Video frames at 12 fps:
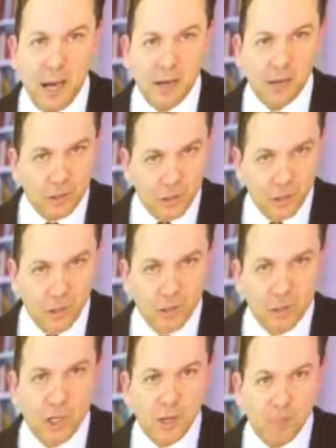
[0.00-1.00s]
Undeterred,
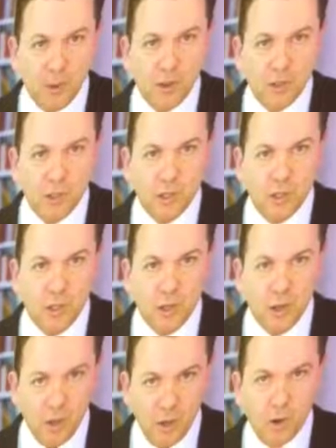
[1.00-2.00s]
she approached
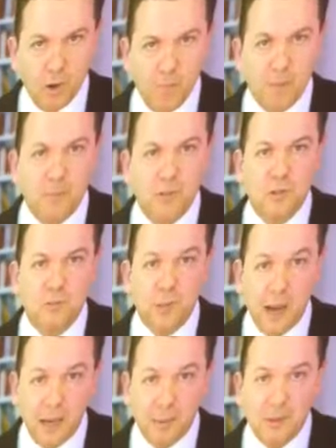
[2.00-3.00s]
her local members of
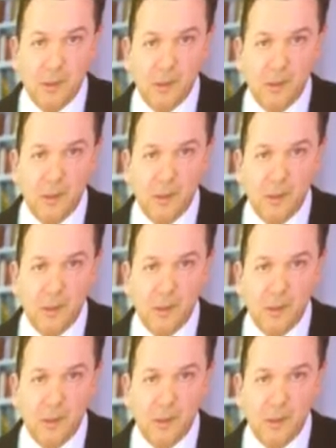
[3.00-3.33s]
parliament